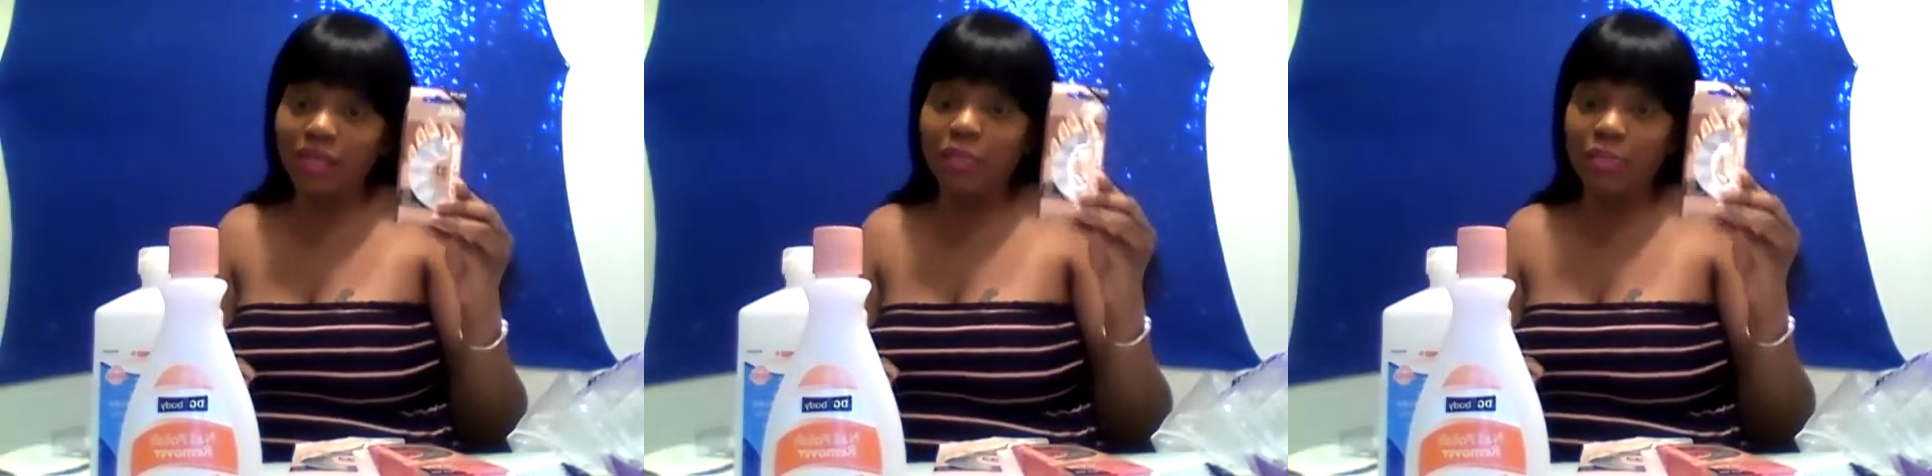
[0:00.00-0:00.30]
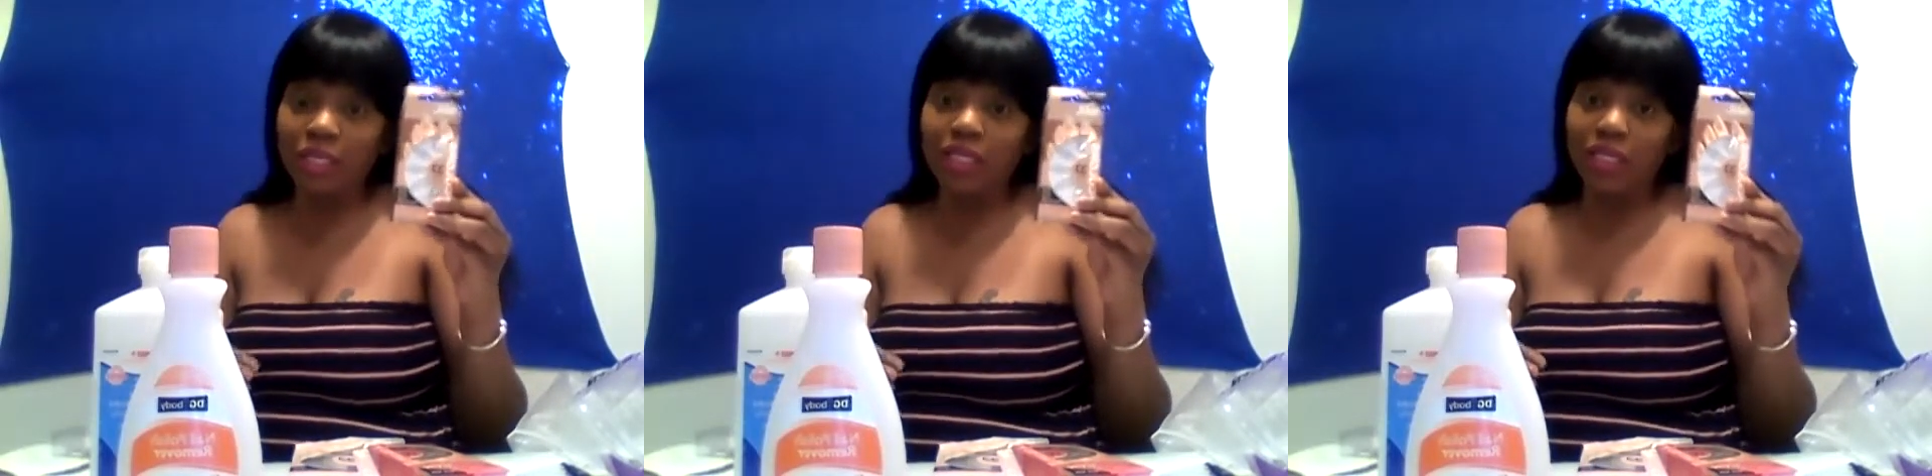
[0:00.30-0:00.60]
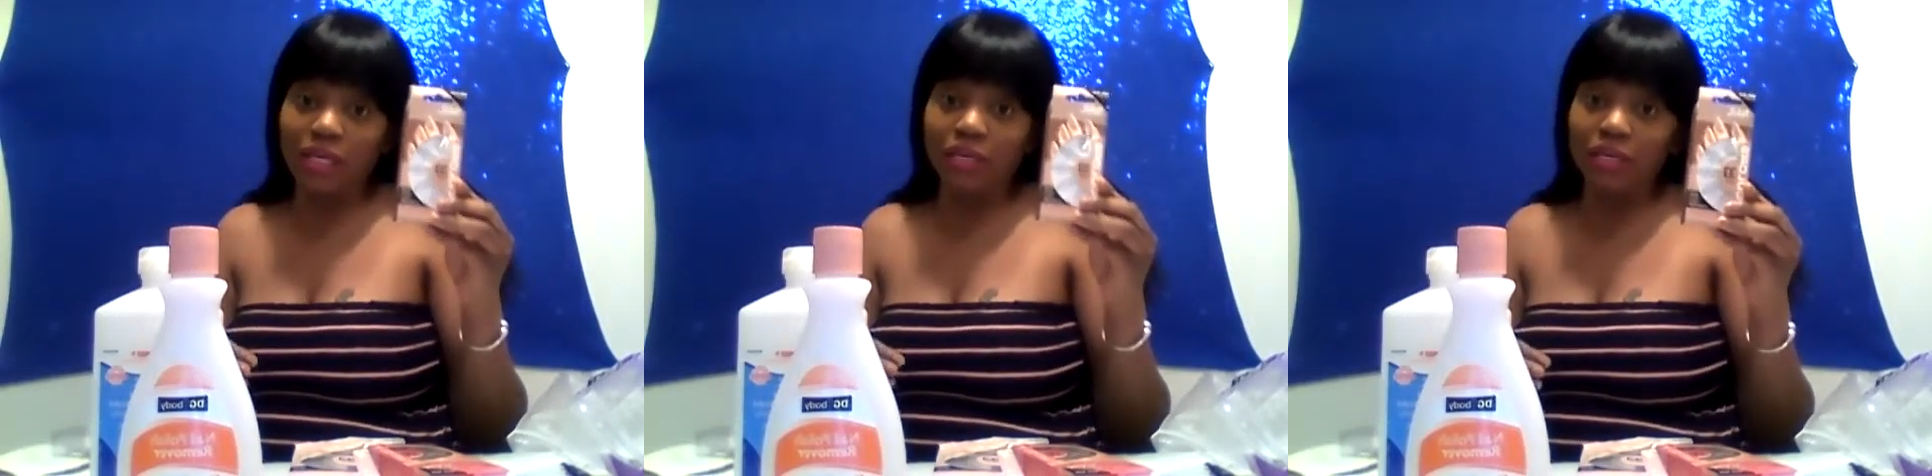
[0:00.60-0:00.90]
a mini
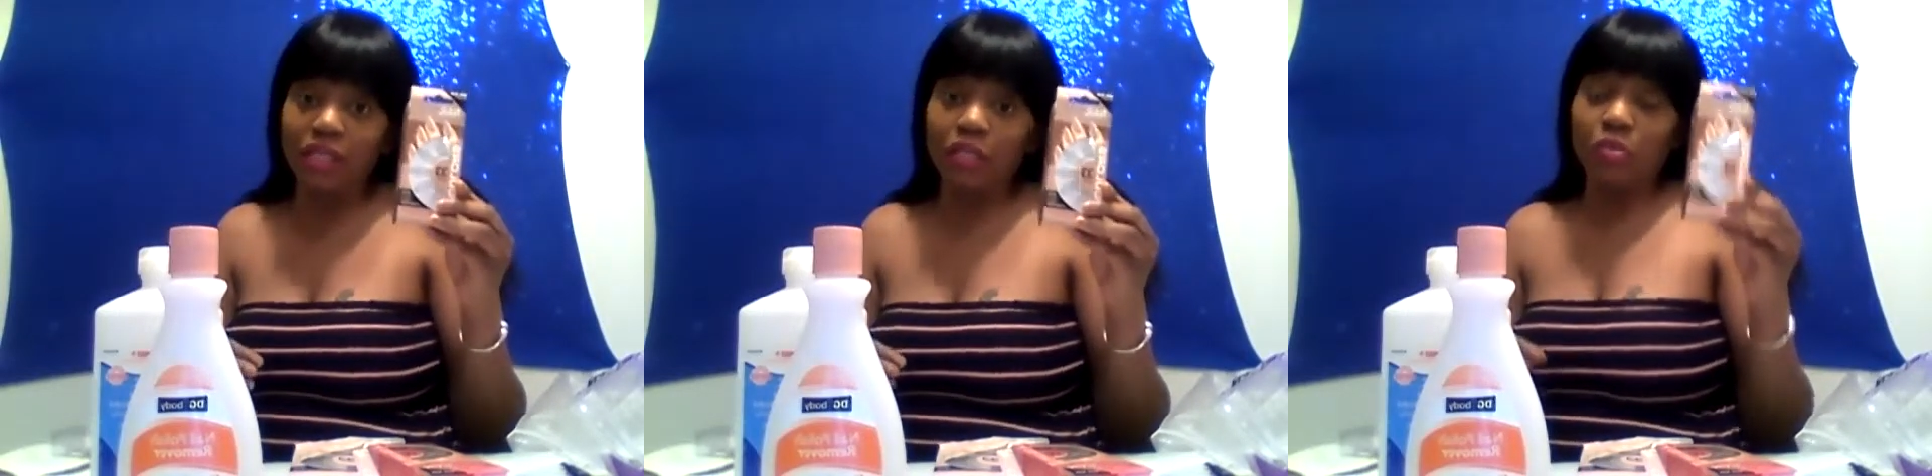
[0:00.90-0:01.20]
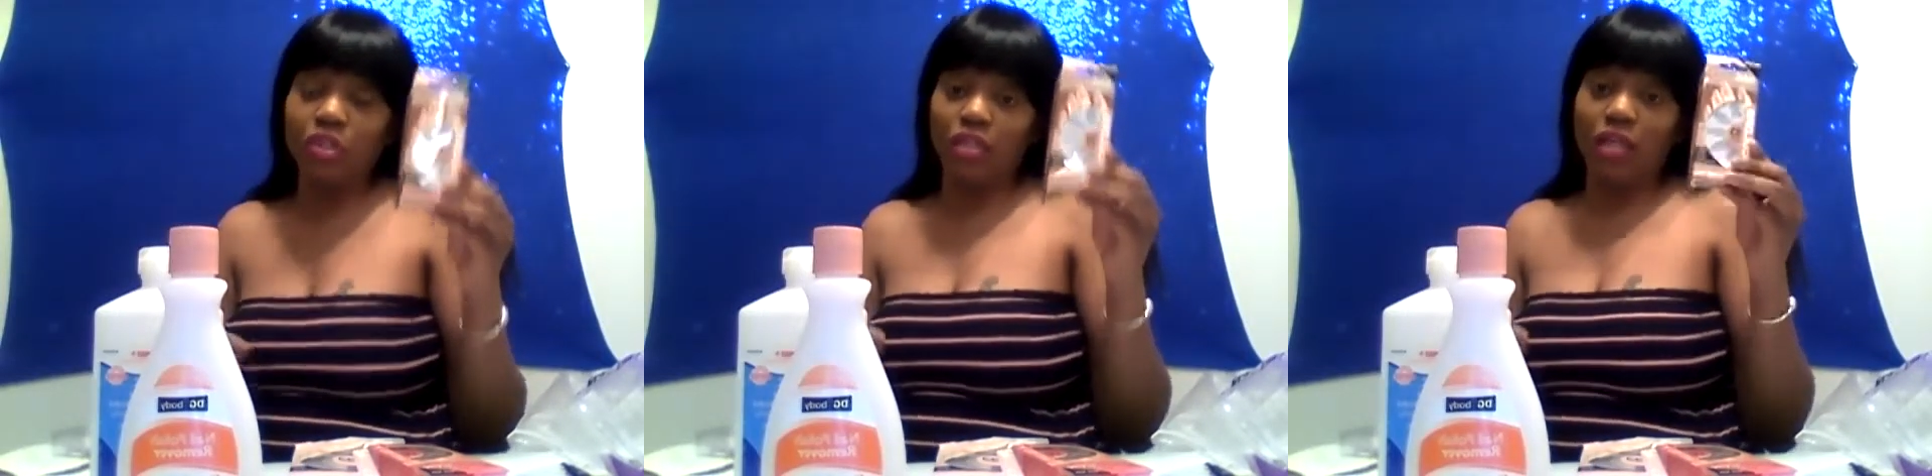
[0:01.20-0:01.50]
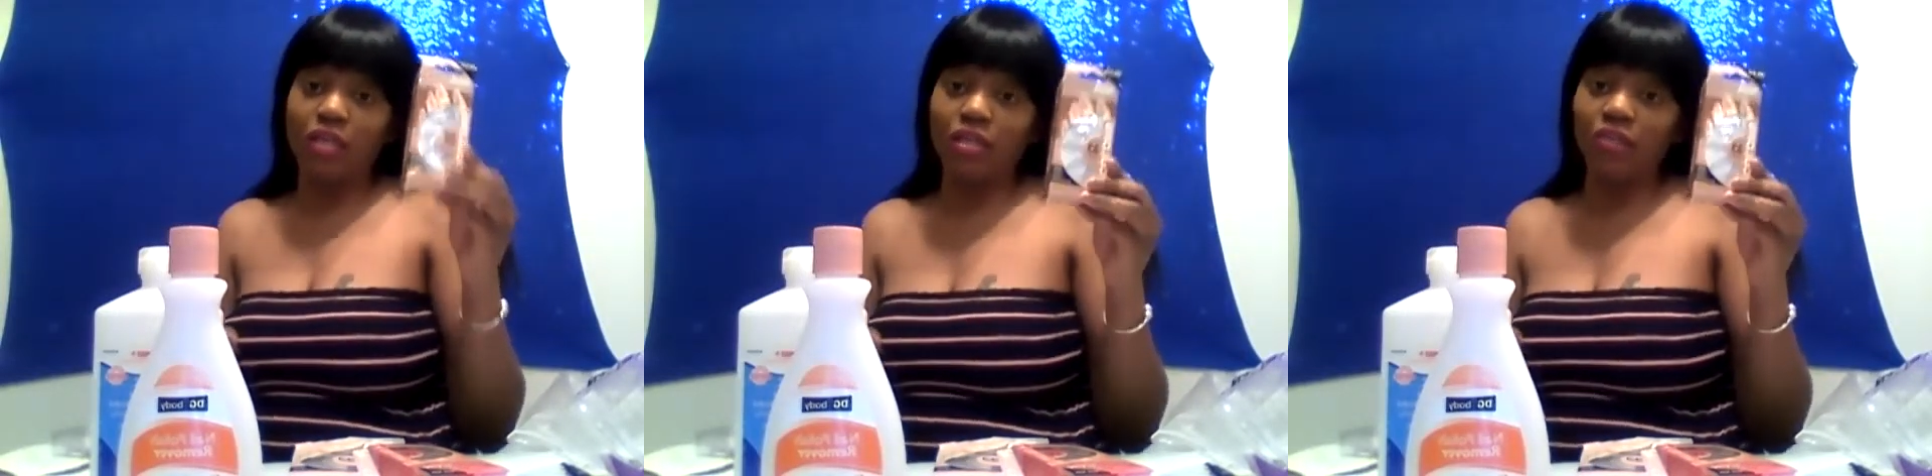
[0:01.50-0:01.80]
nail kit, which I
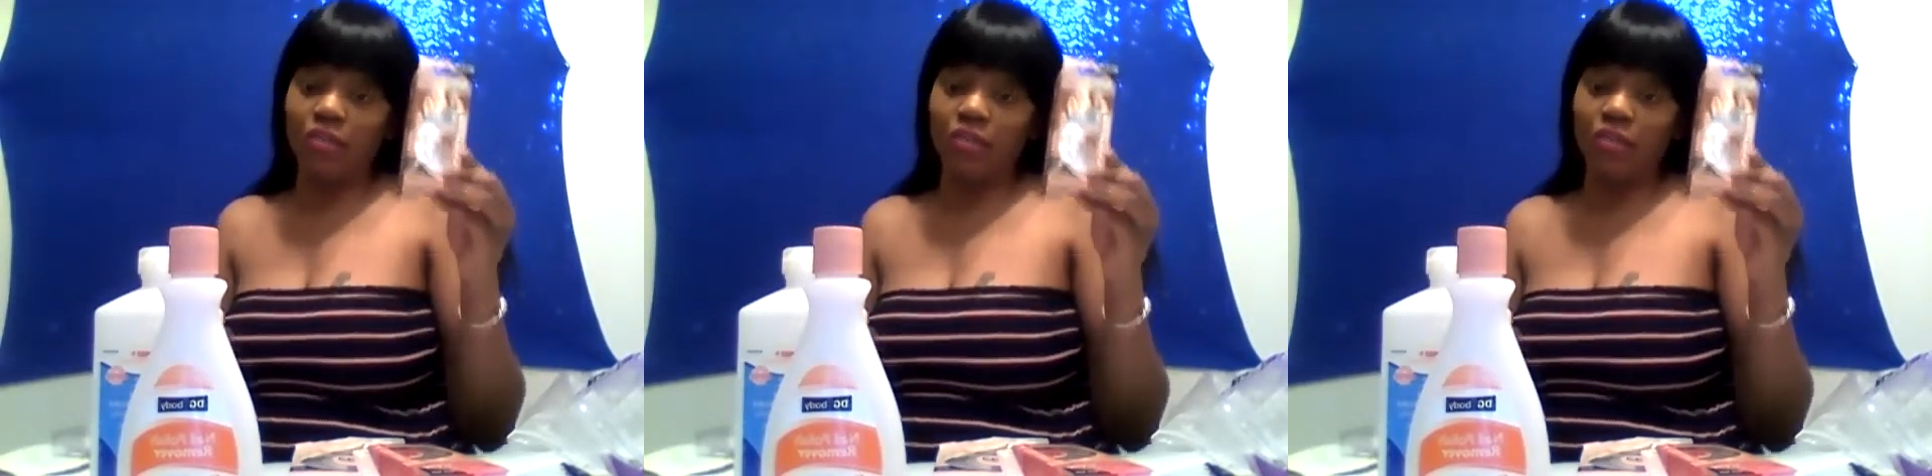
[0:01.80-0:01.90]
love